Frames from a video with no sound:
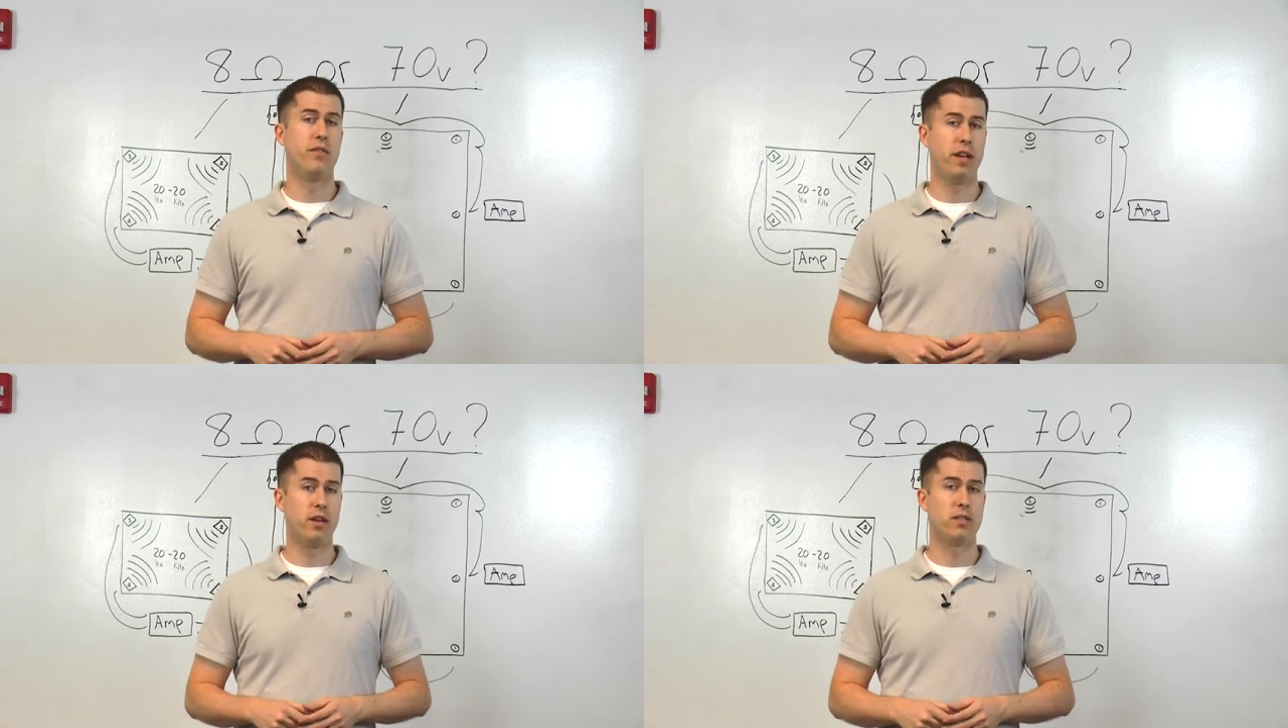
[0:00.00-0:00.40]

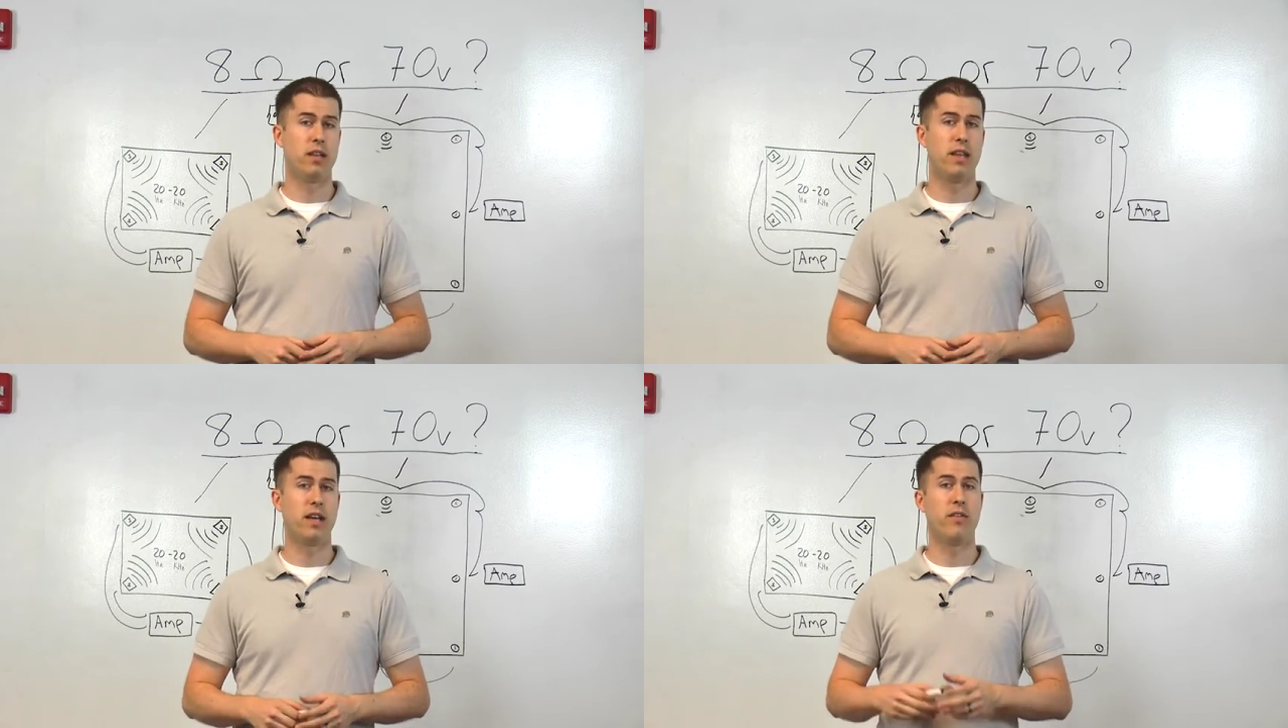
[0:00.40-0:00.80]
videos
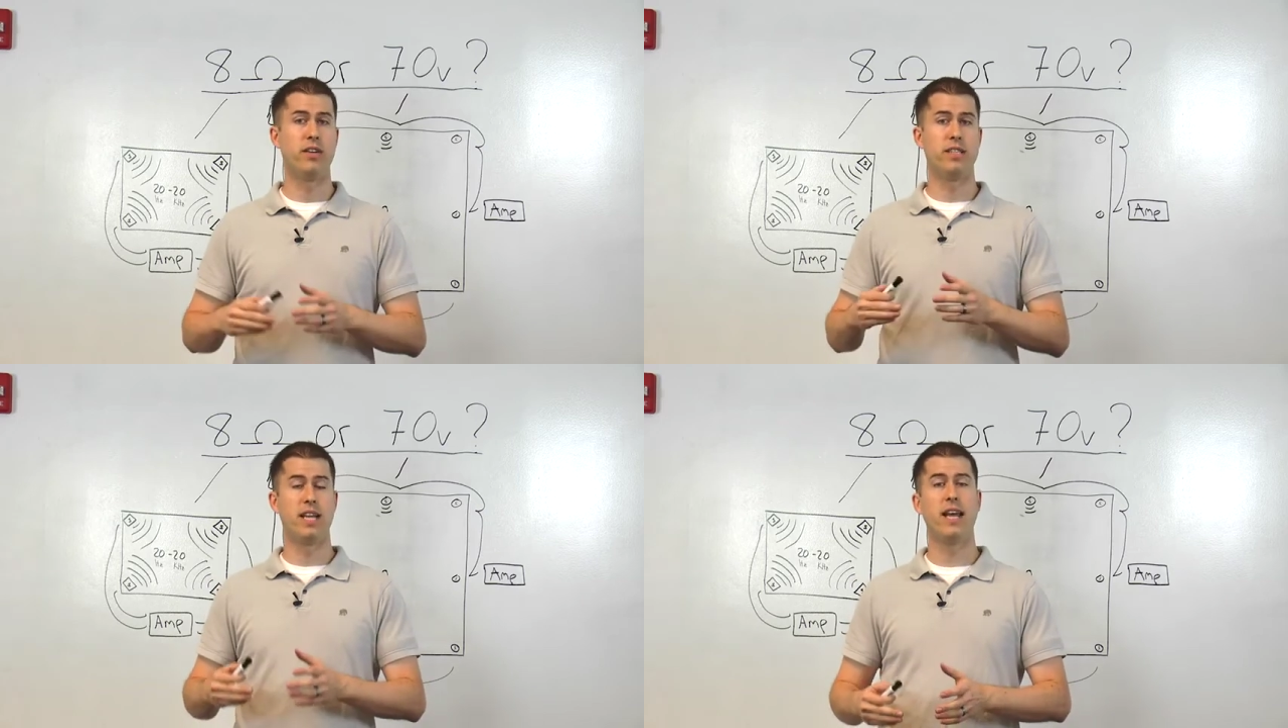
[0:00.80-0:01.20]
that cover
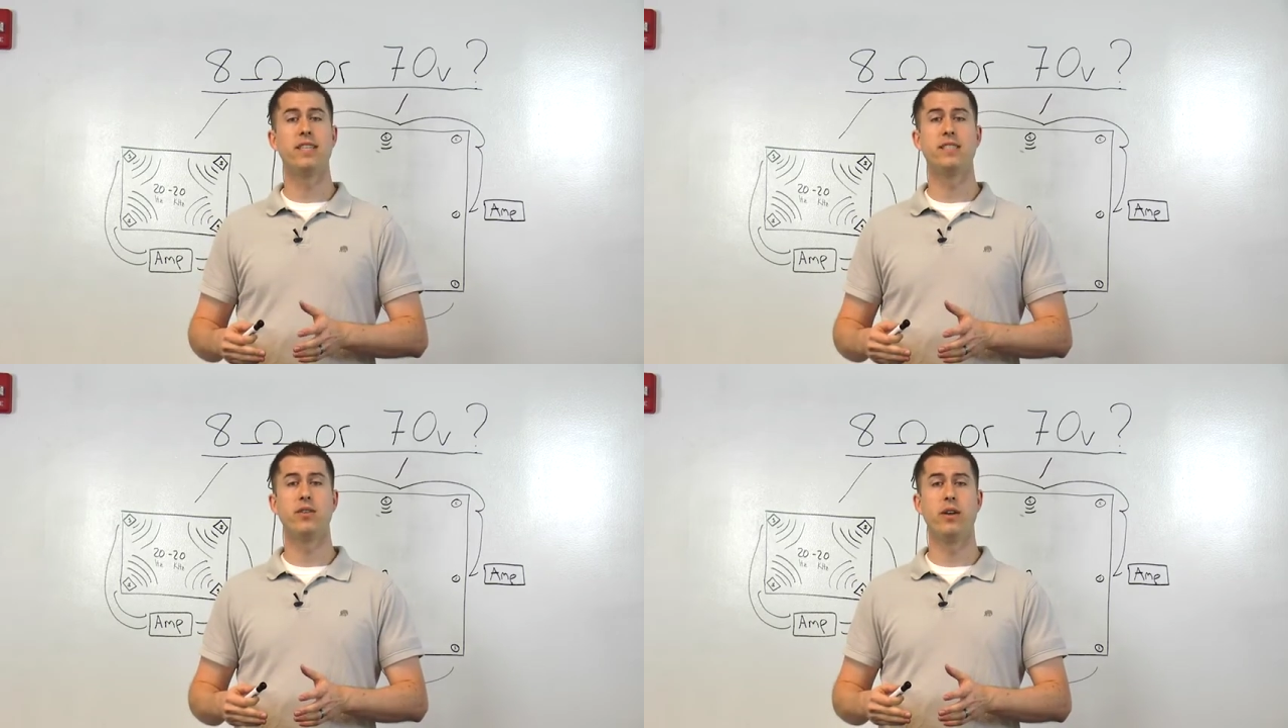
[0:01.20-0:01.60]
design
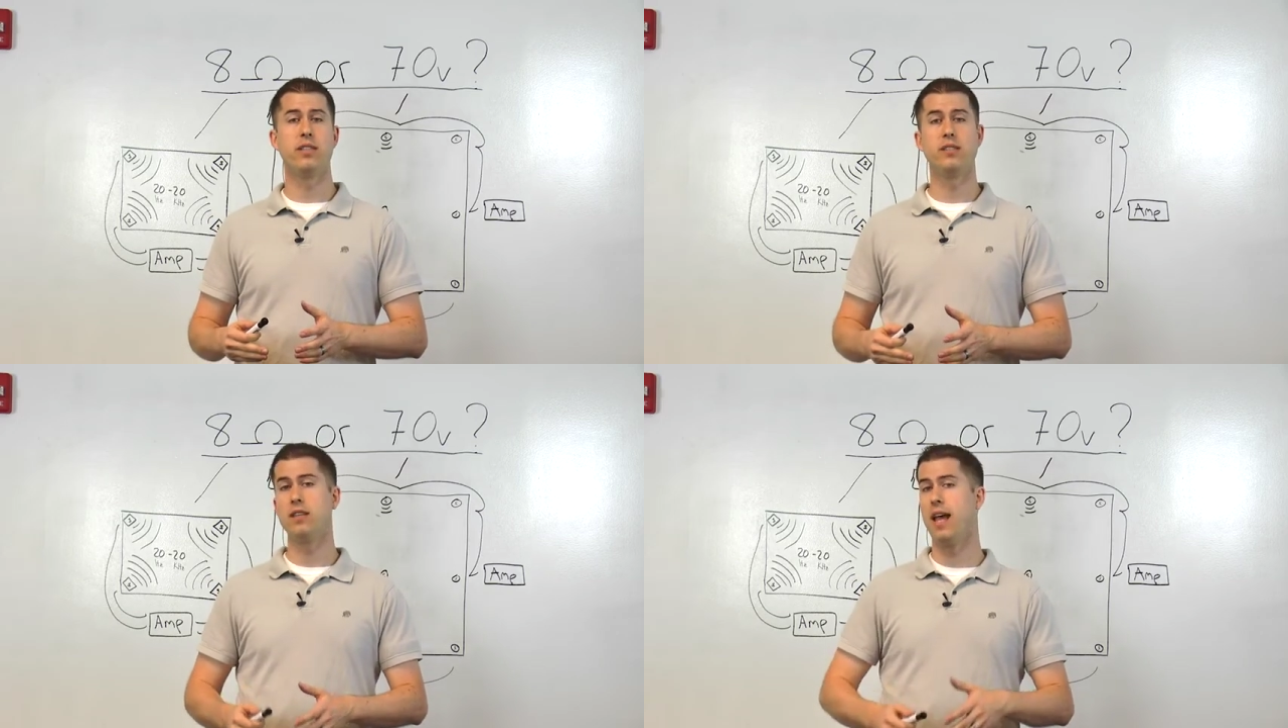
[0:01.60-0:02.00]

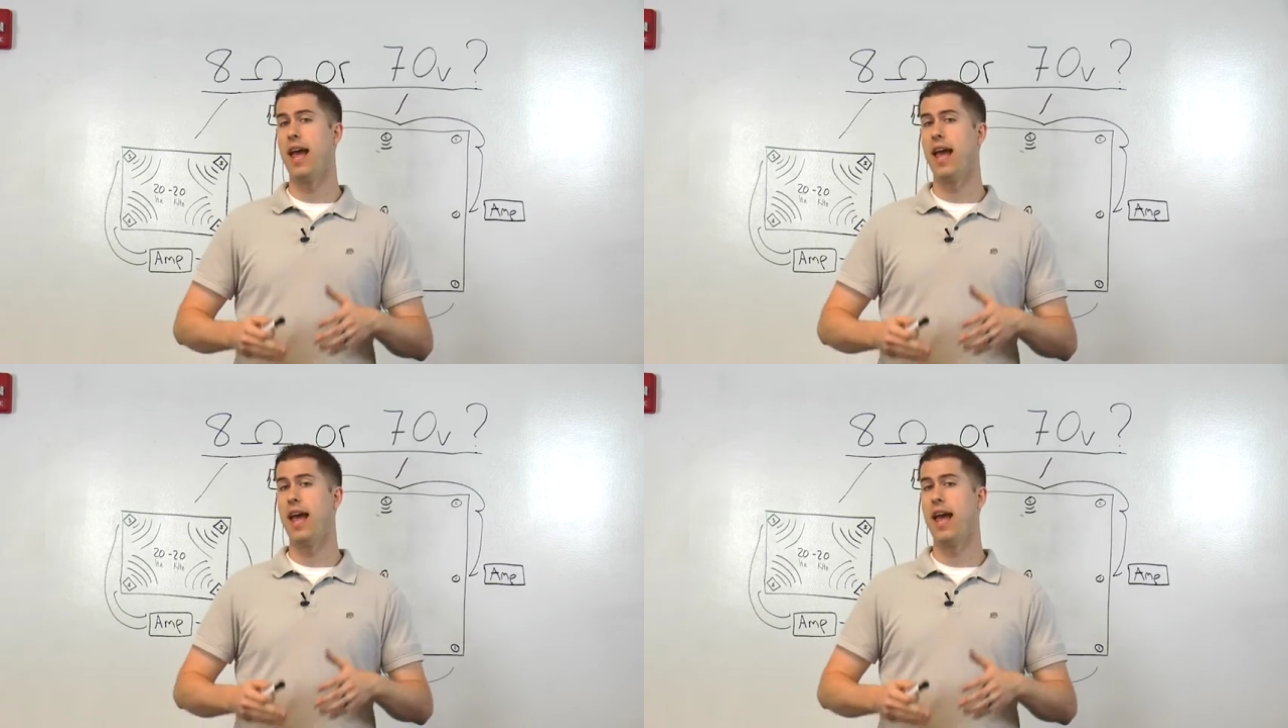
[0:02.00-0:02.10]
considerations